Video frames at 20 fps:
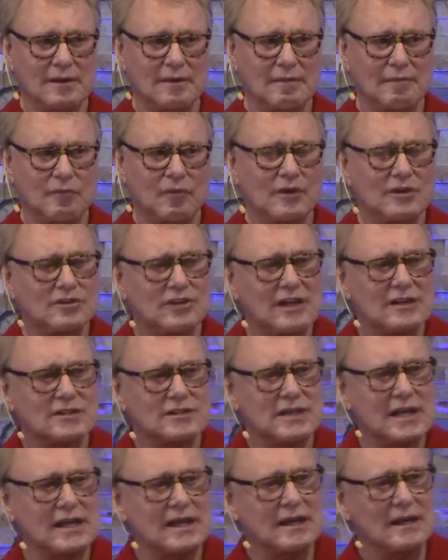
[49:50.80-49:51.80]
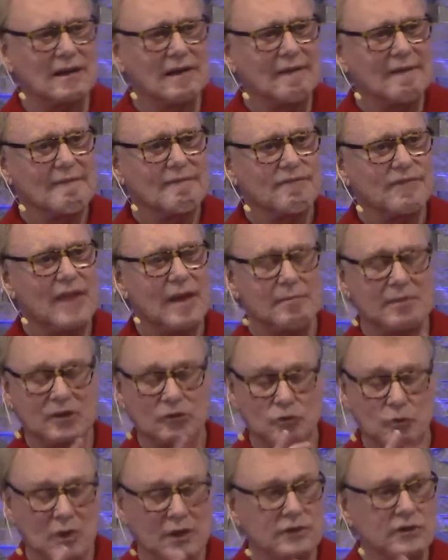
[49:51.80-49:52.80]
What does that say? That means,
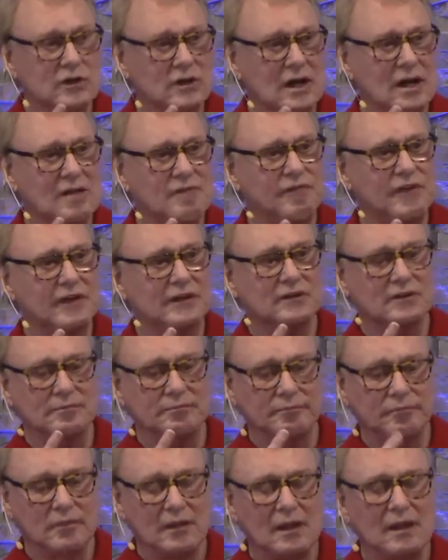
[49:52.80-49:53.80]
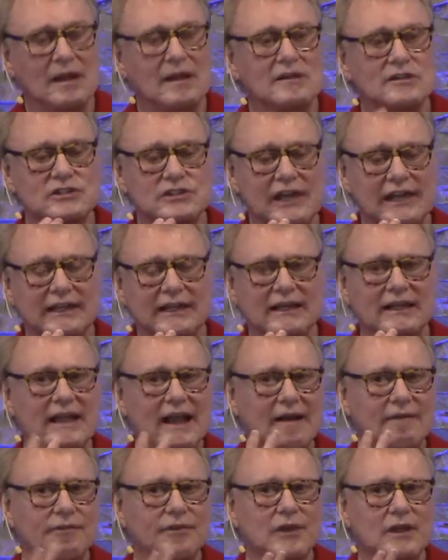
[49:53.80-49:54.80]
one, you're not a victim. Secondly,
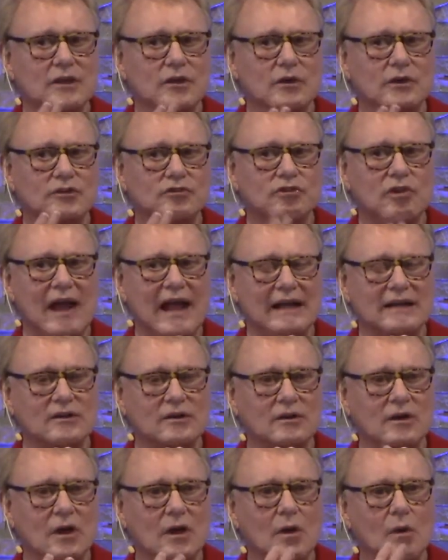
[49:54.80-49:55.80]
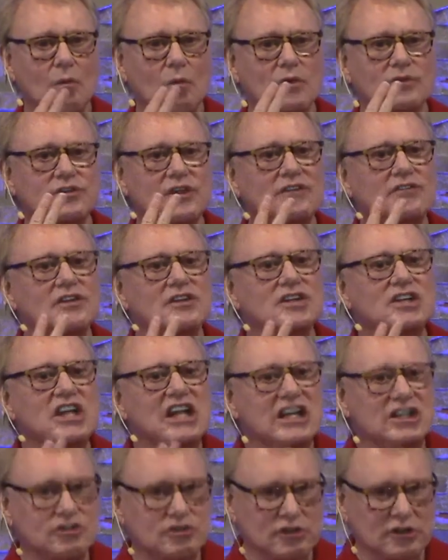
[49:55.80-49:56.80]
everything you attracted was as a
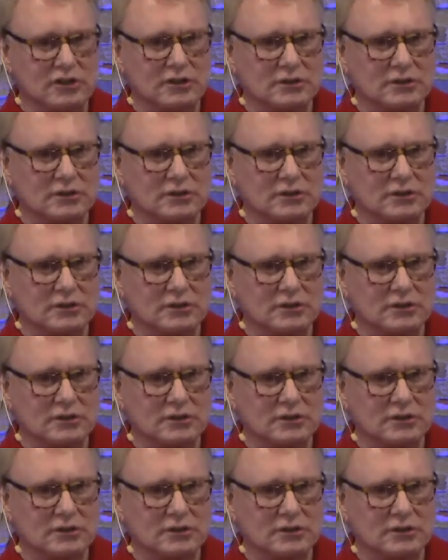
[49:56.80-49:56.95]
teacher